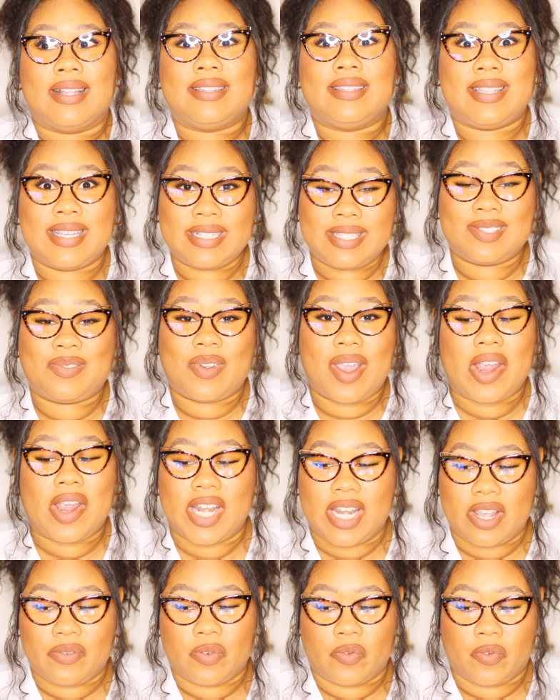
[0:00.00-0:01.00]
This is
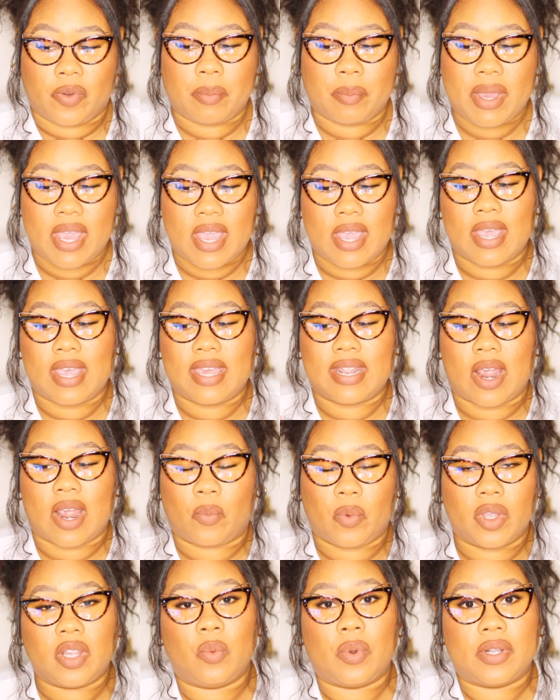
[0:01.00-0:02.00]
very different for me, and I
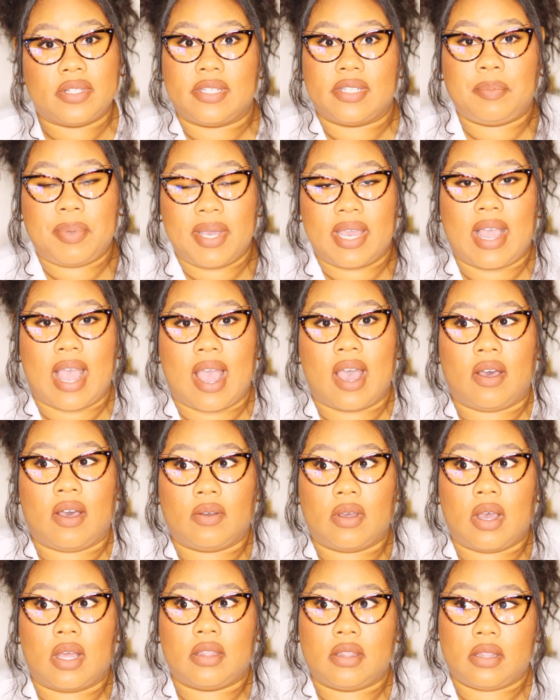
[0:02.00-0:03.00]
really want to pick
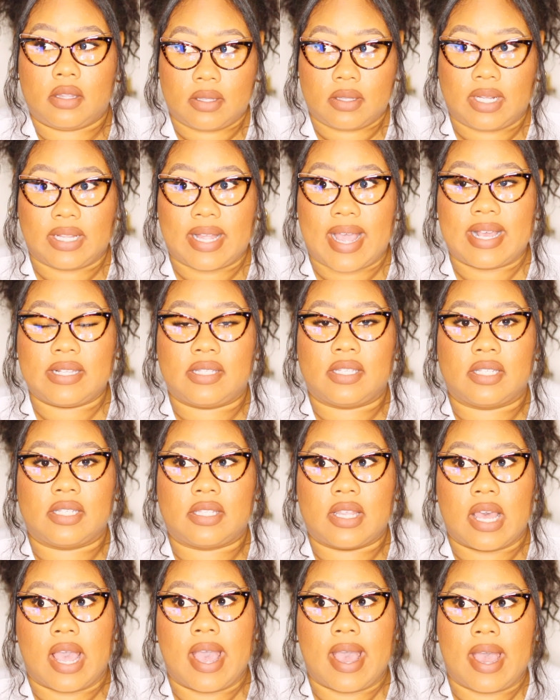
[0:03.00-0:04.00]
out
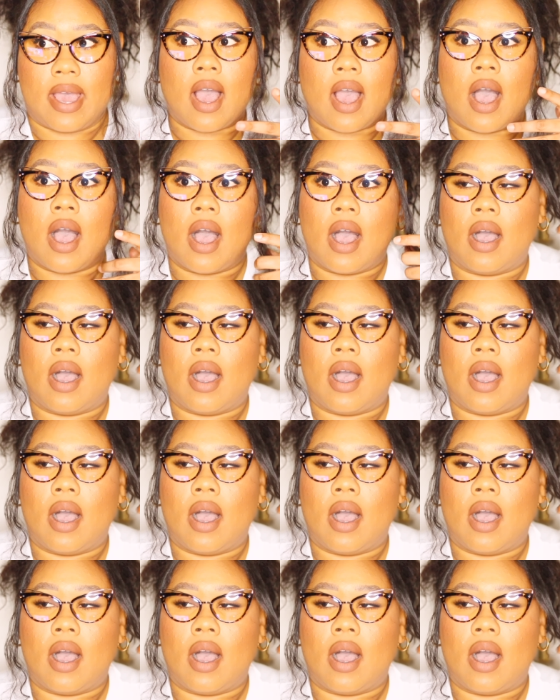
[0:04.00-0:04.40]
glasses that